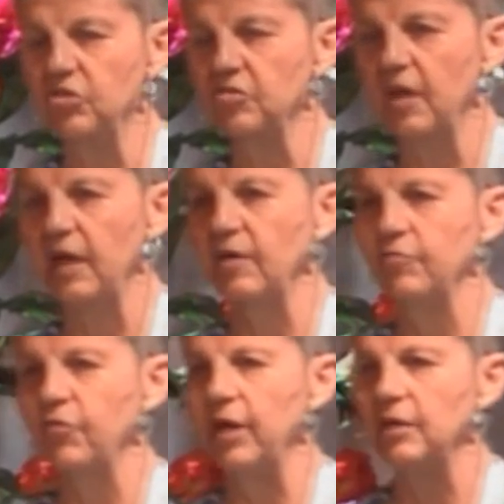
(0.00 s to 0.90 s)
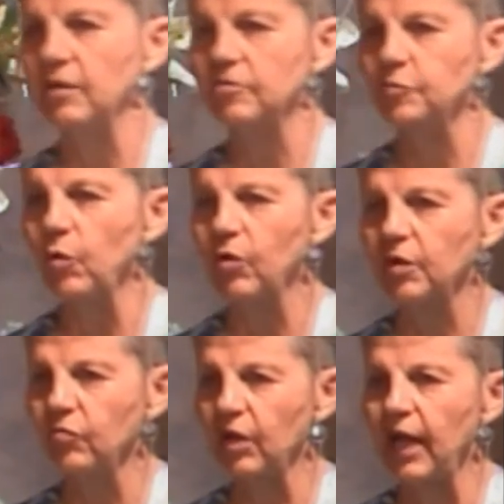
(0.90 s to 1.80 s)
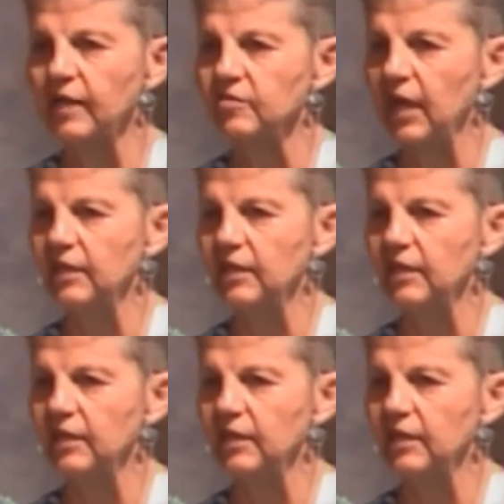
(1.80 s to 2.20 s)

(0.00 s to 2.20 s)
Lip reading: just like a friend this morning realized